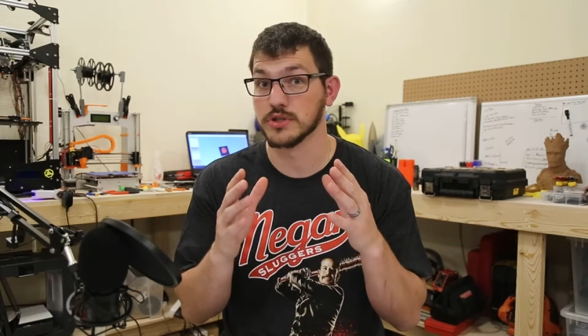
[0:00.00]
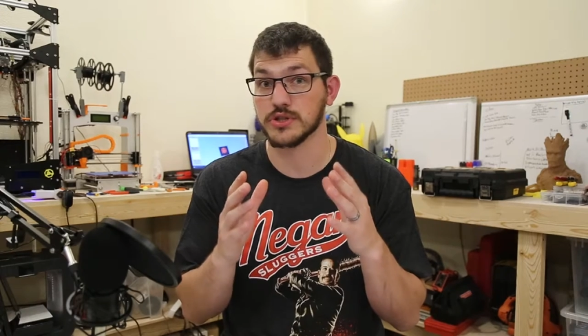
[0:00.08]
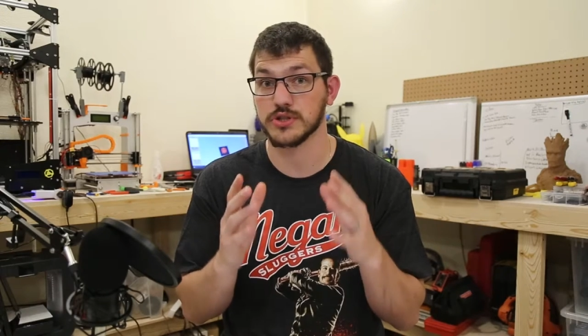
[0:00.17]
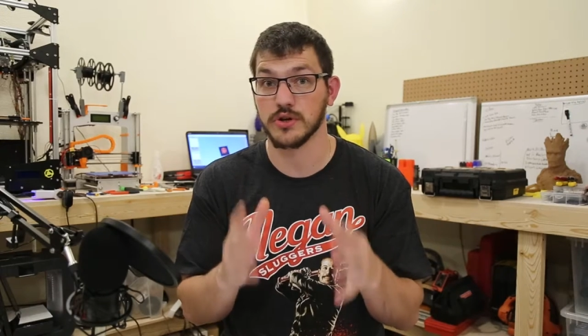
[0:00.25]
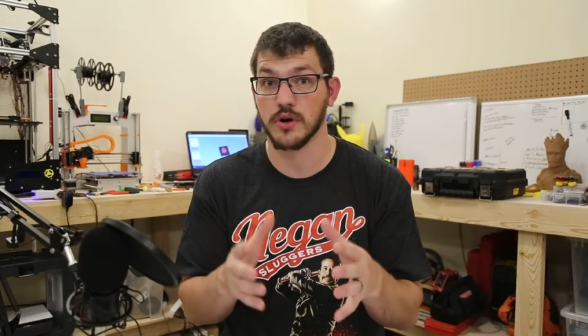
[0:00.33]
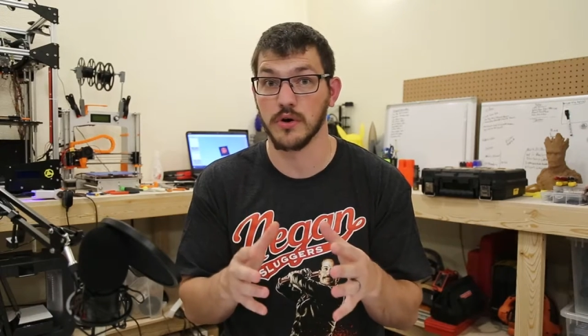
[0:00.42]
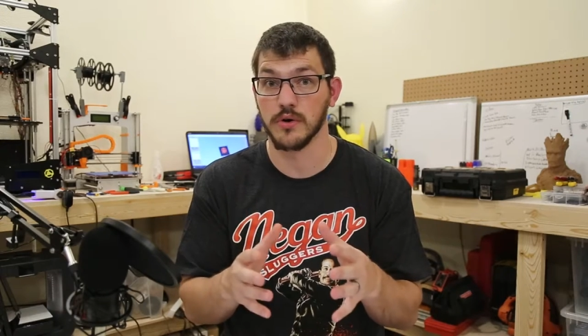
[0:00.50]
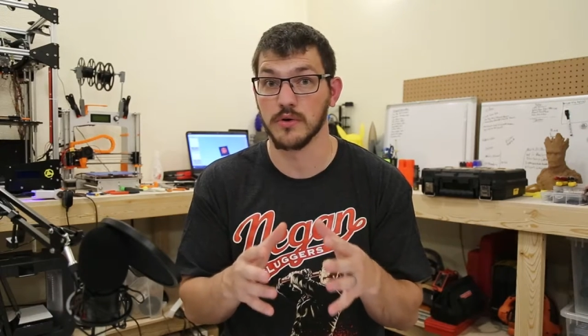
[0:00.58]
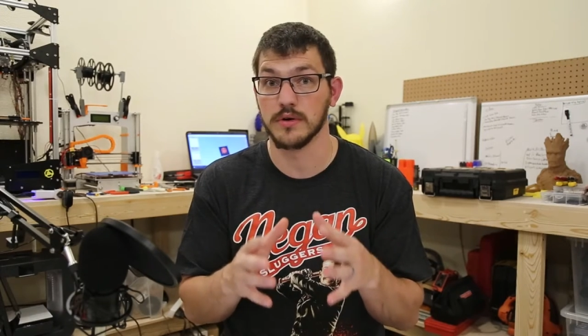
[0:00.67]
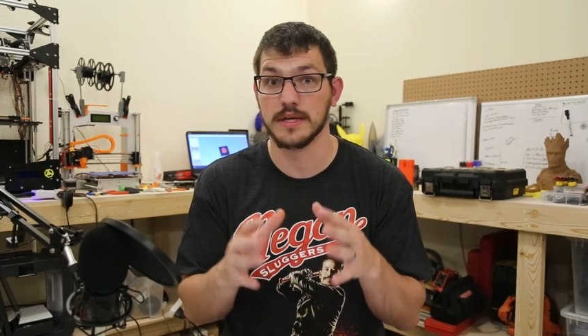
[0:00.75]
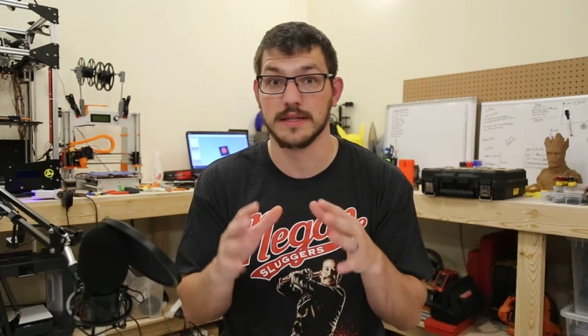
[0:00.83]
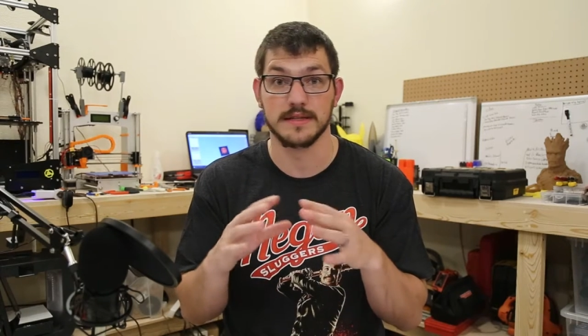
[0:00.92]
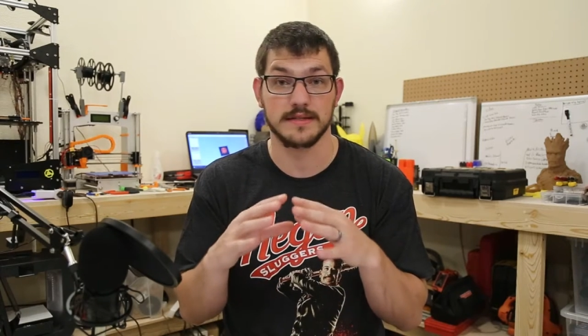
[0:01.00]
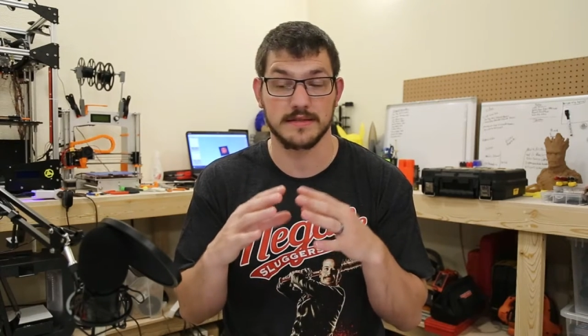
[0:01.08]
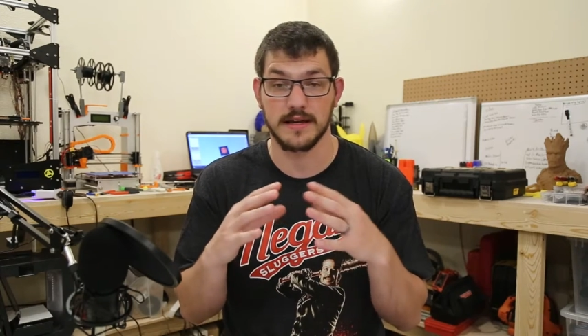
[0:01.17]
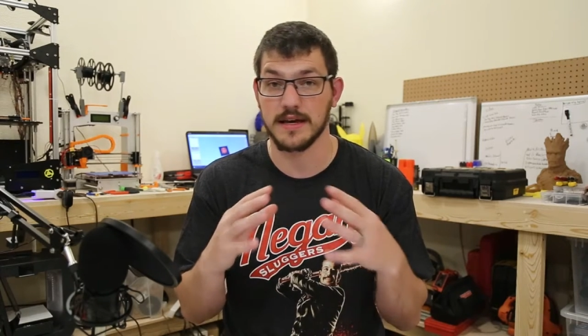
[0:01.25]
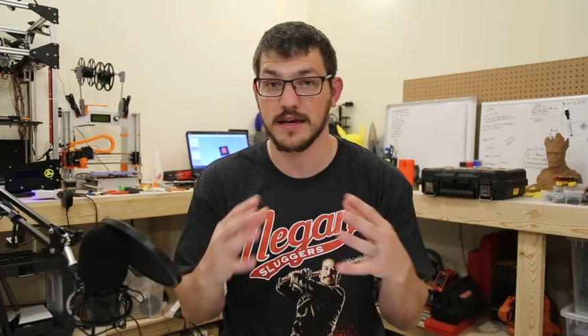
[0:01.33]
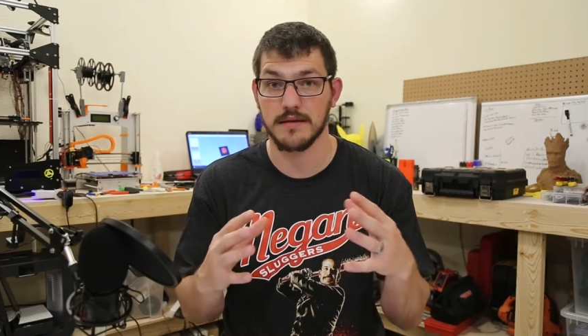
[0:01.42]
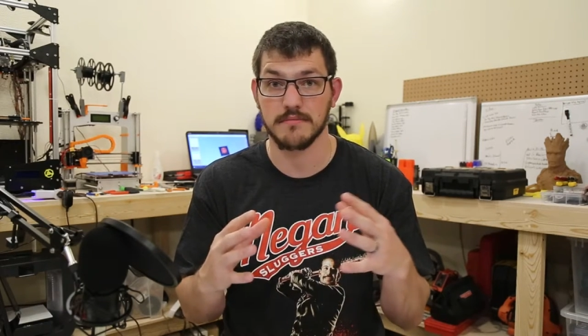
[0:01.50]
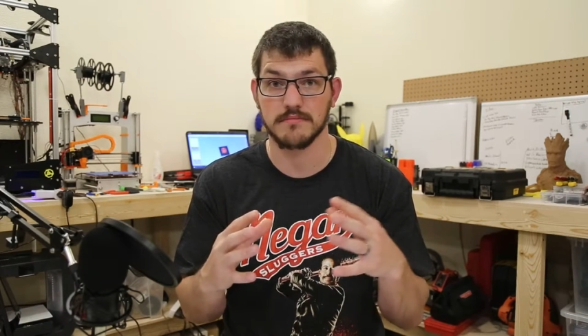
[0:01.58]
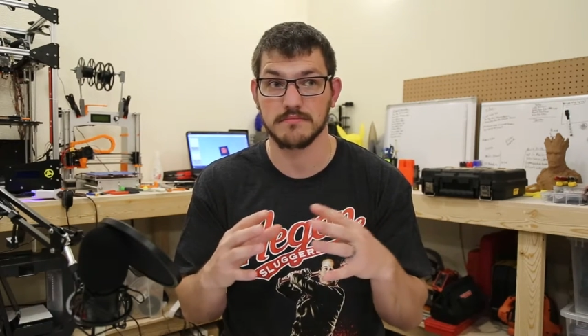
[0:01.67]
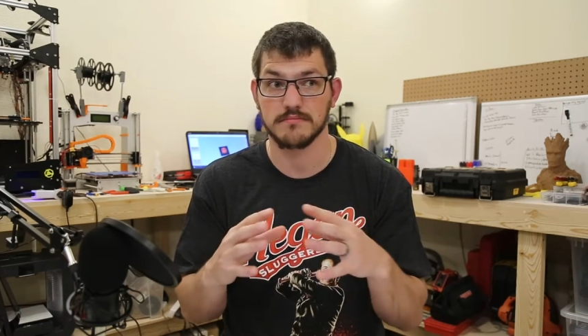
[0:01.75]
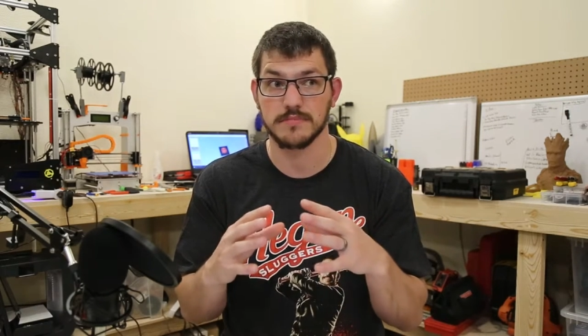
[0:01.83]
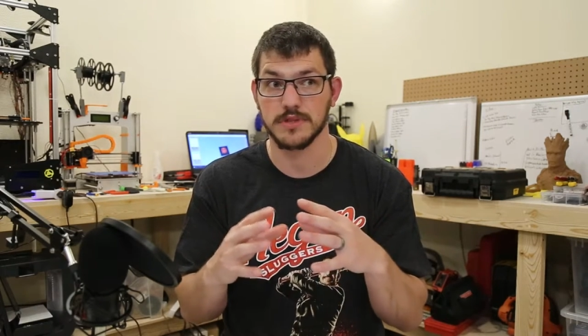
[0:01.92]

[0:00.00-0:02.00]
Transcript: a skull in the same,